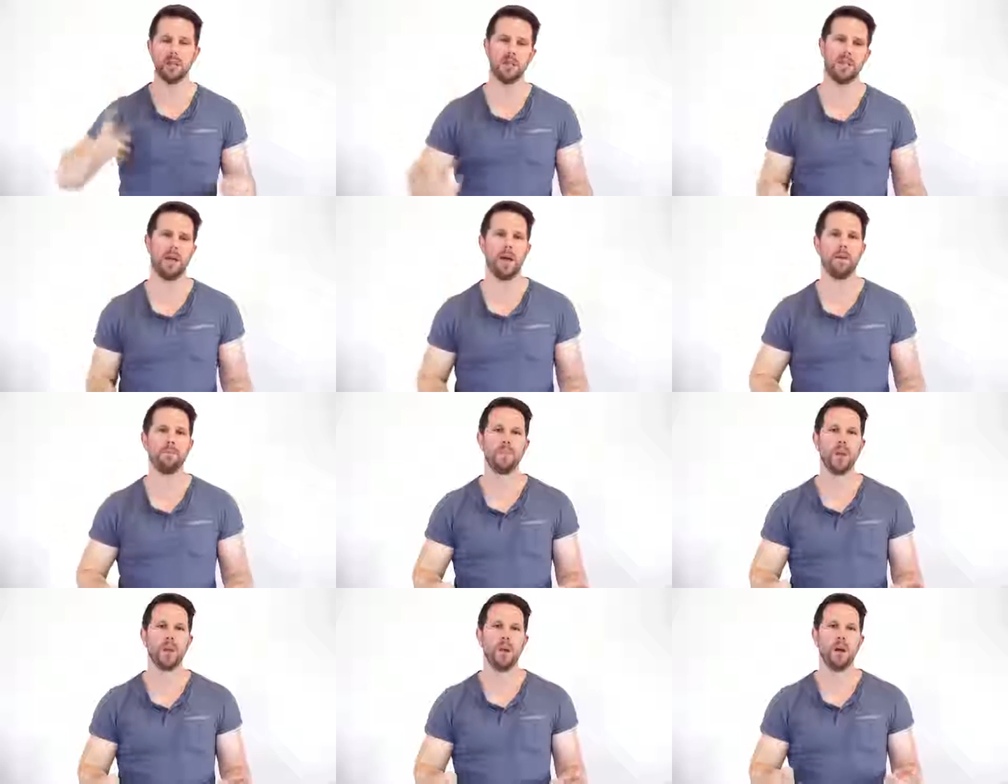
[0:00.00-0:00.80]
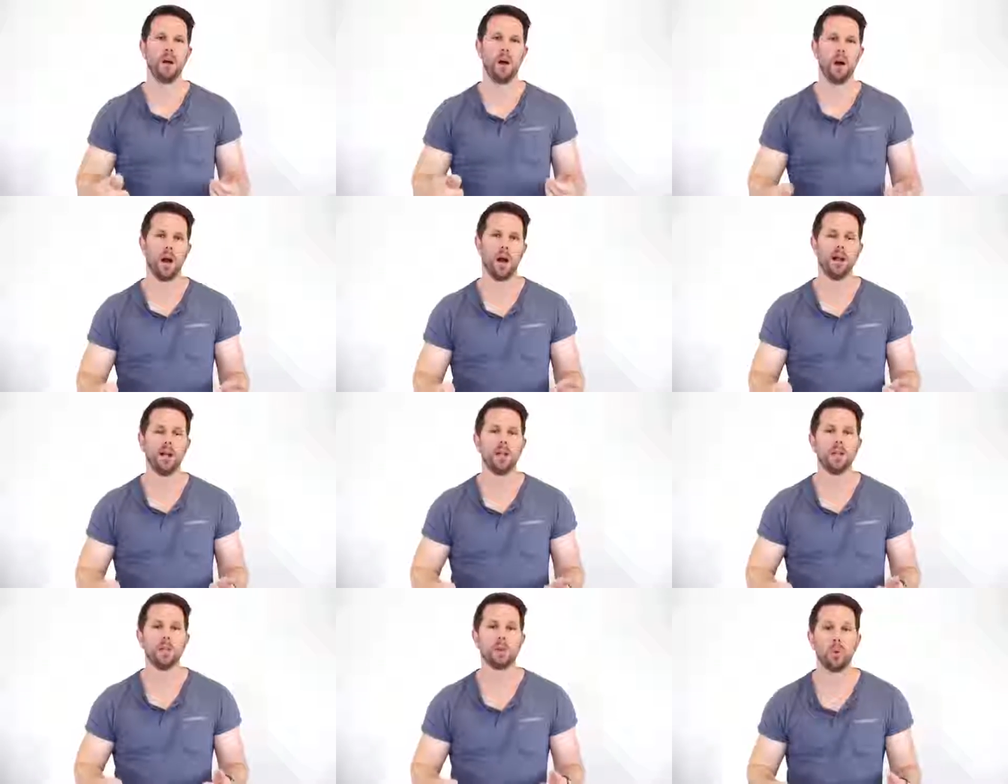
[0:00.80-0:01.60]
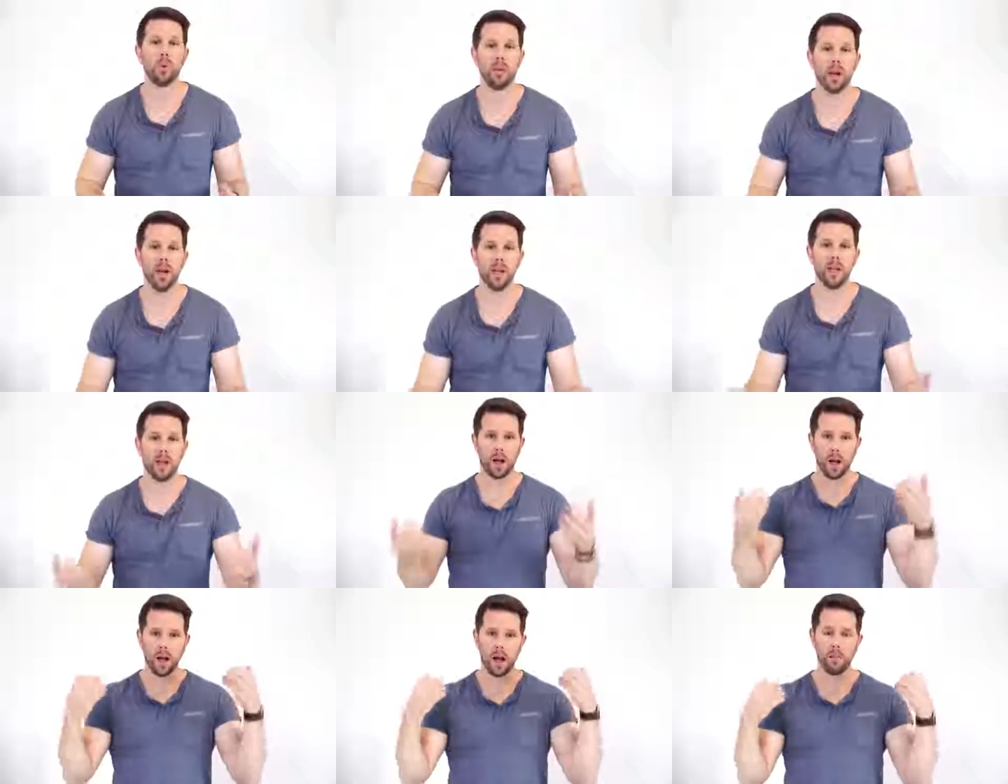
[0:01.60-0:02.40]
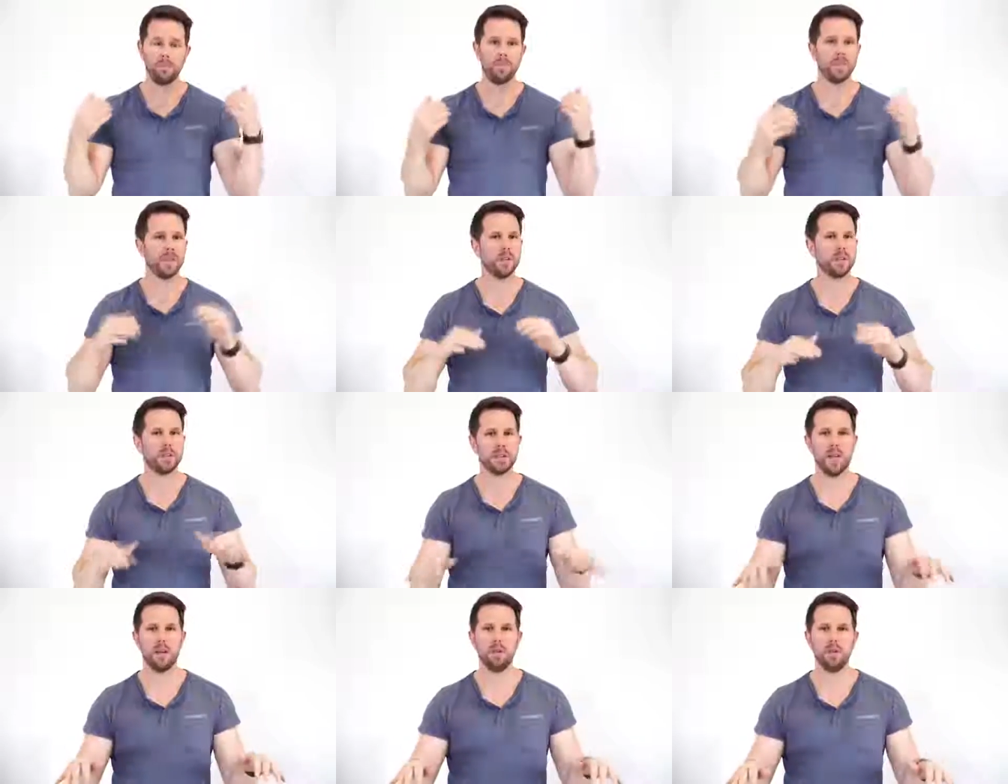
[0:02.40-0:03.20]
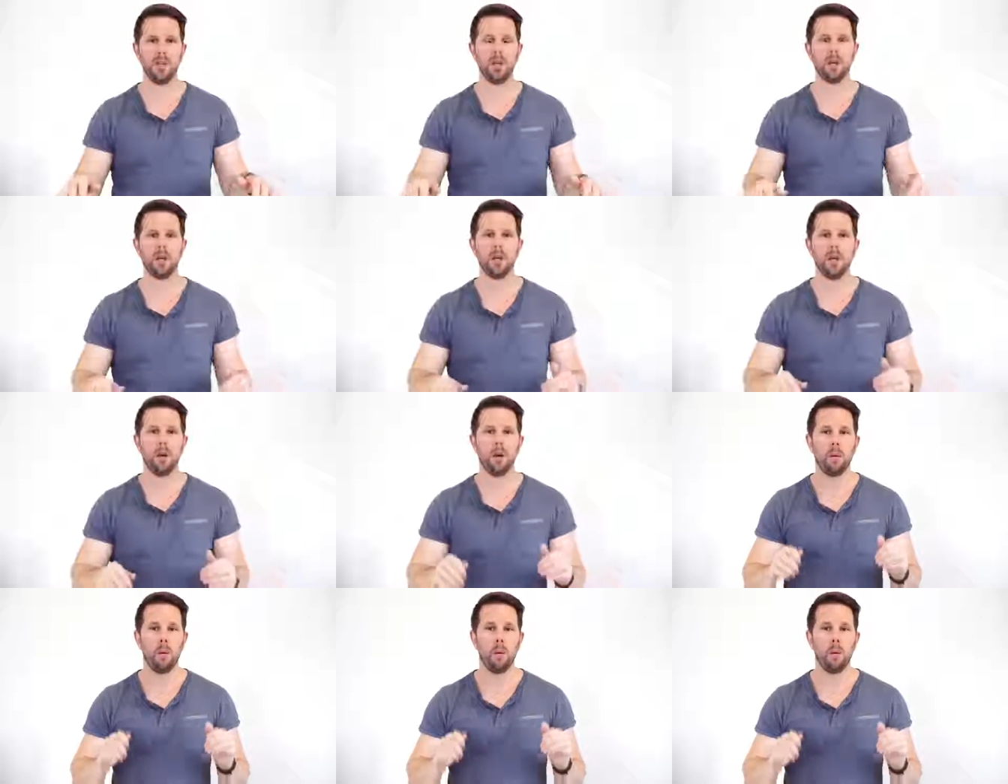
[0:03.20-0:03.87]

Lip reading: in the day. All right, so when you're heading up, same deal.